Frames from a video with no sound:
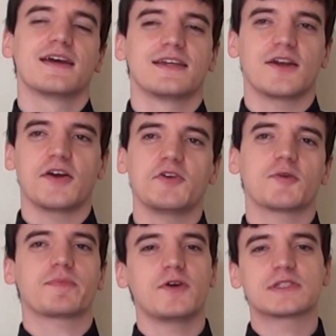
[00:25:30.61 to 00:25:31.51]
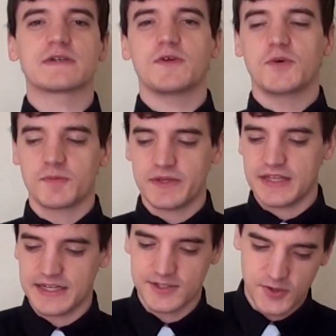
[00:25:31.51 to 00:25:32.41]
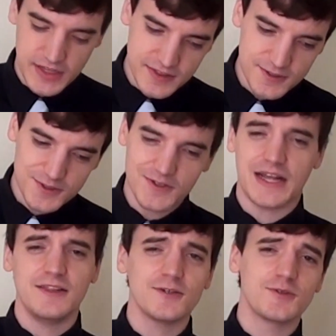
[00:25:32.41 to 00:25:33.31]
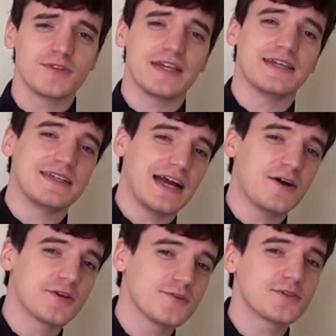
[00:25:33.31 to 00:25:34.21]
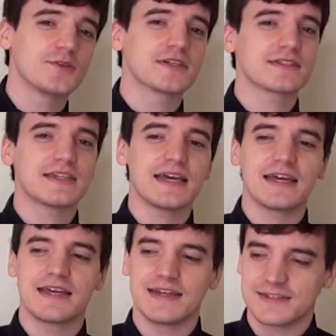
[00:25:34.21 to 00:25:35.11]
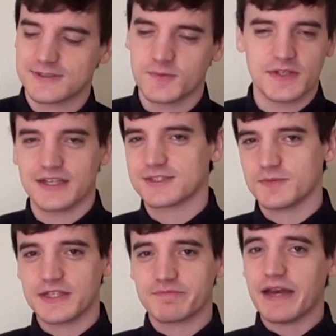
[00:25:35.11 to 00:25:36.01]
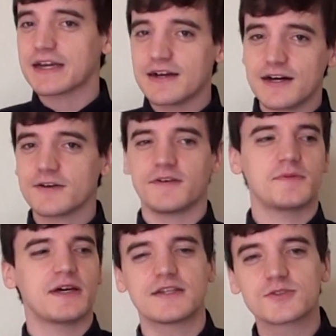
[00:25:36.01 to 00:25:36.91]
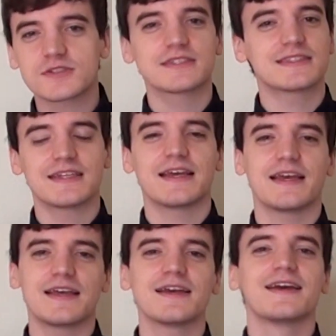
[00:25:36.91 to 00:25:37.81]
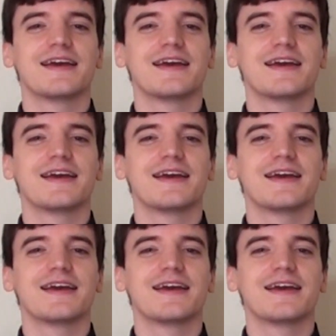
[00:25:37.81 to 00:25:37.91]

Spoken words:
You know, he would approach everyone and be like, you know, hello, lady, how are you doing today? And she'd be like, back off, I'm not interested today.